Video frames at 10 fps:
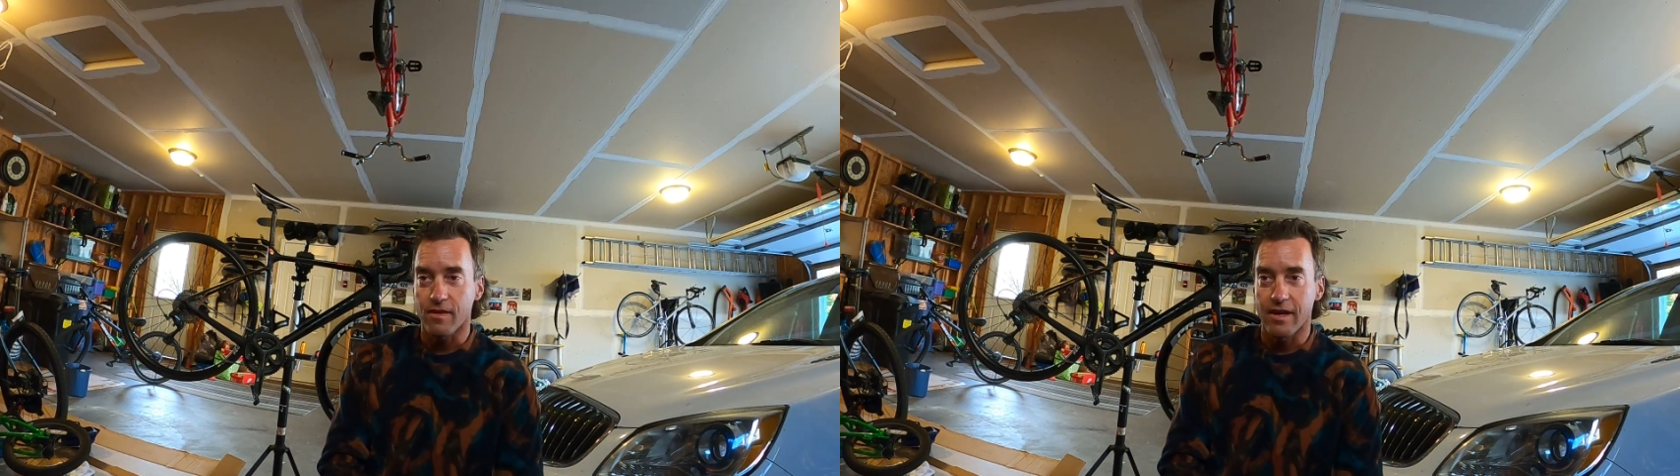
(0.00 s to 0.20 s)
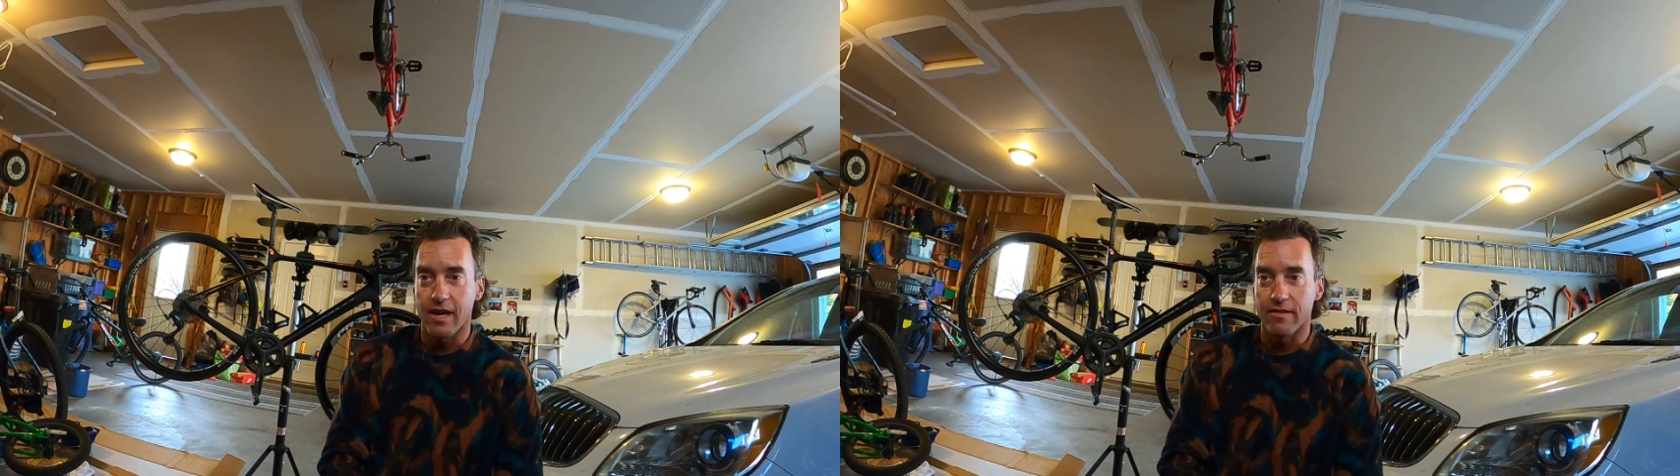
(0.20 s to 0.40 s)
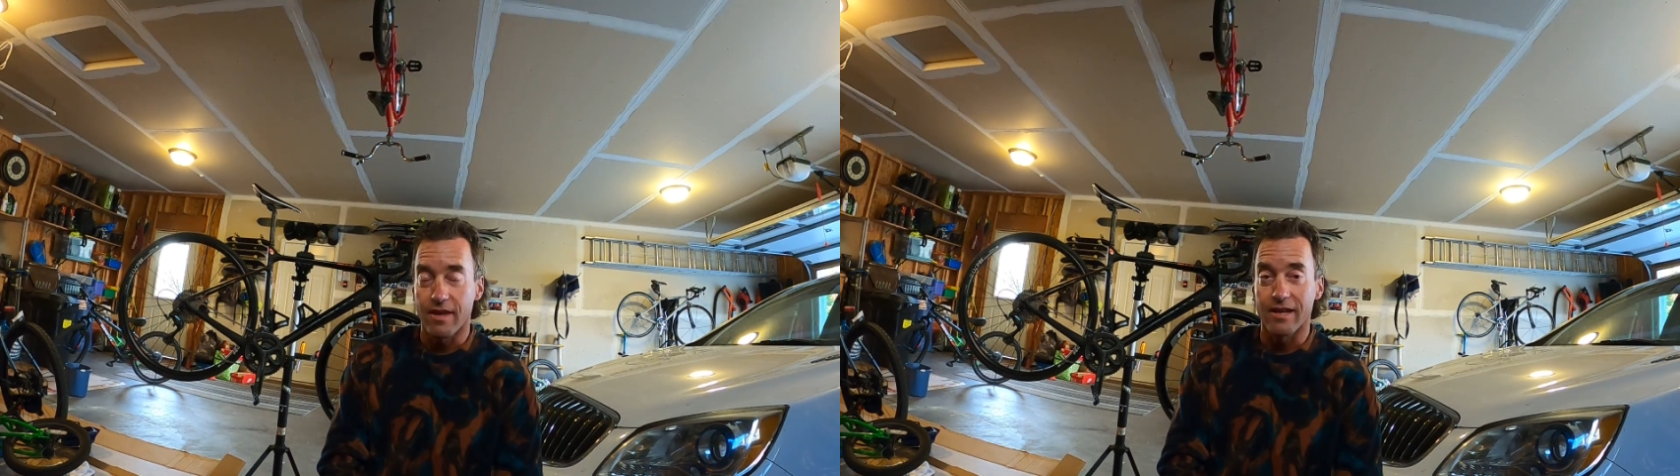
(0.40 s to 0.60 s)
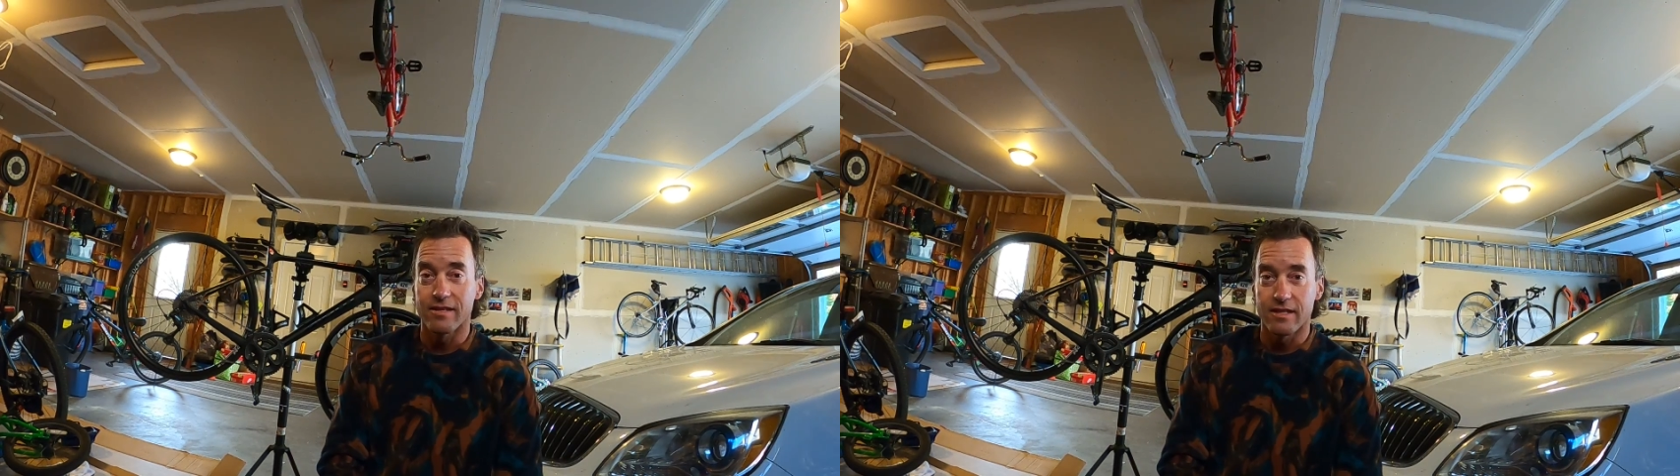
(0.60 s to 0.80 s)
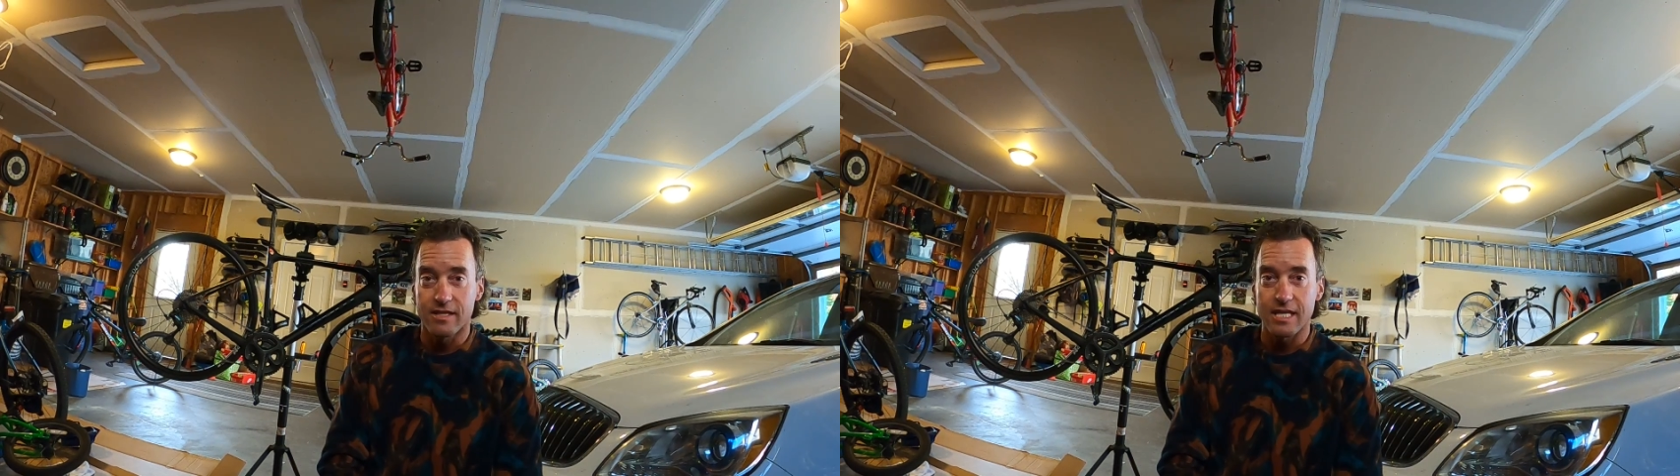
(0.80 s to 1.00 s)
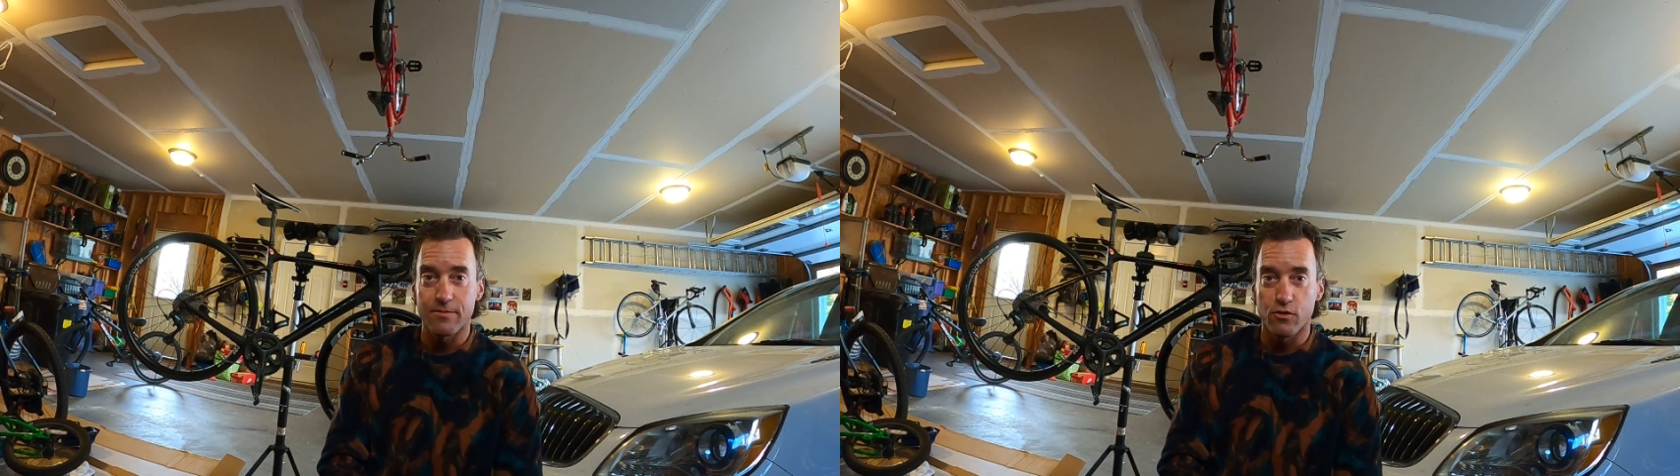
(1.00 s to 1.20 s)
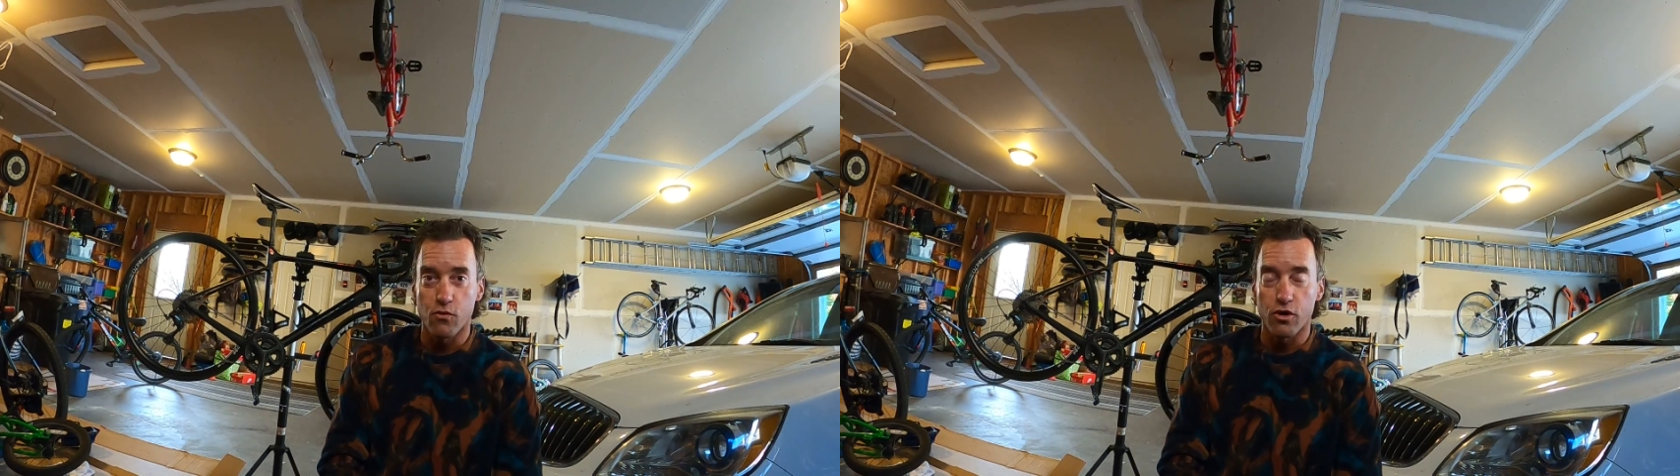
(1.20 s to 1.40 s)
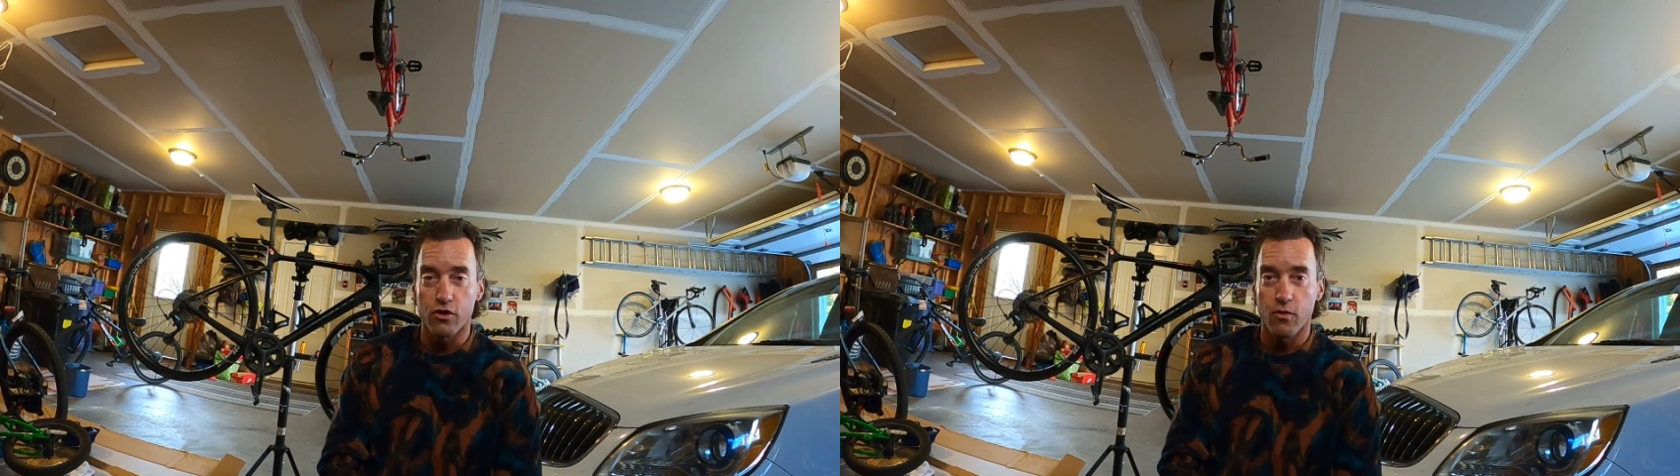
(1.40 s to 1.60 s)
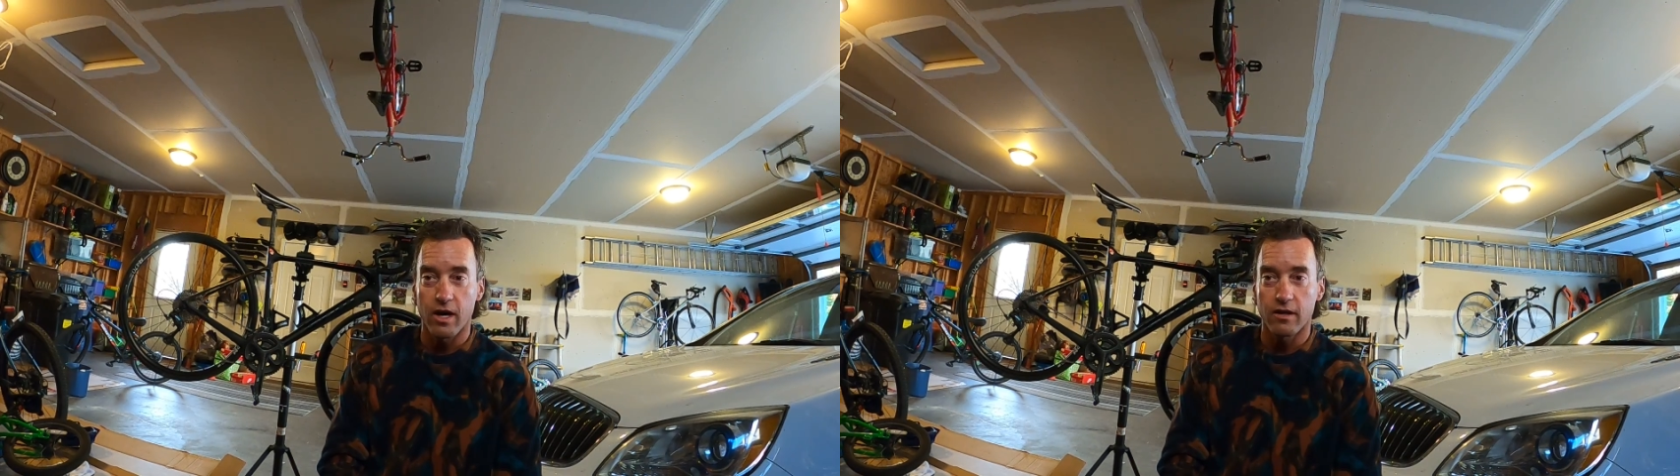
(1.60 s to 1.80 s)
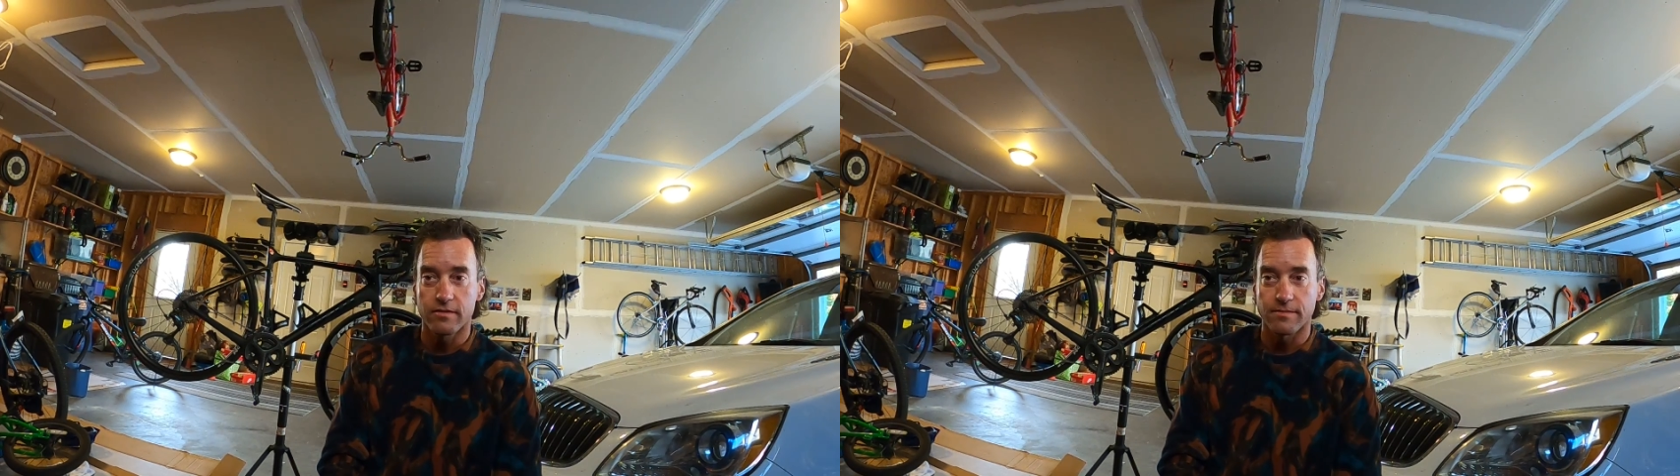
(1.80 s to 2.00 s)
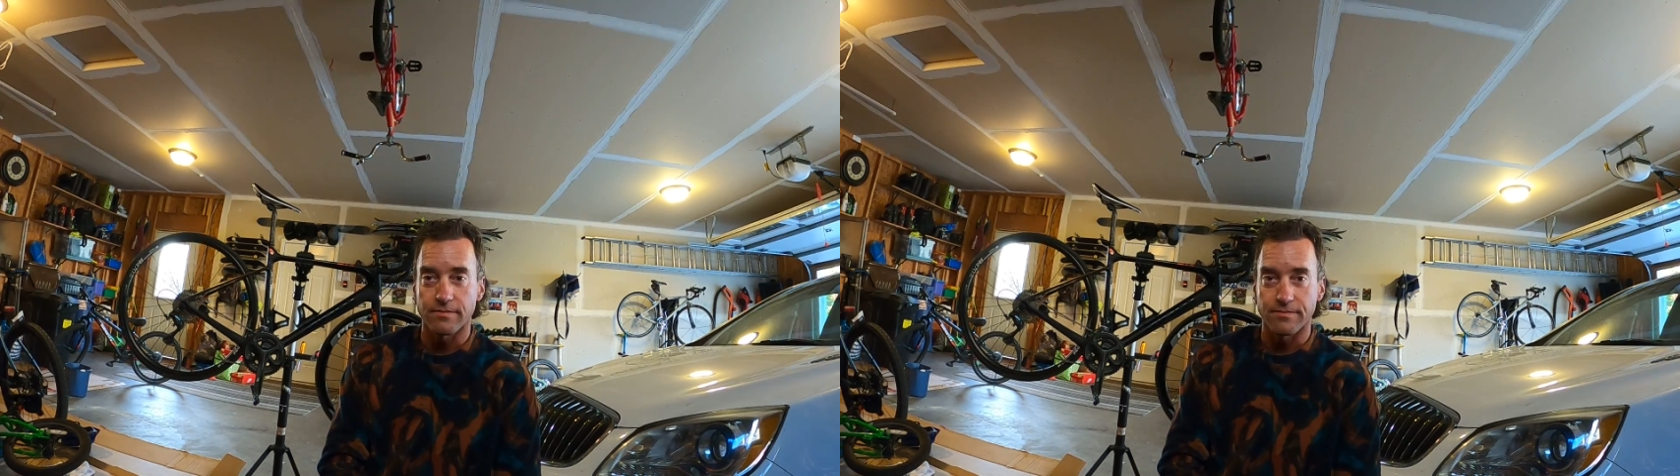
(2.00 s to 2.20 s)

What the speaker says: and that did seem to work well.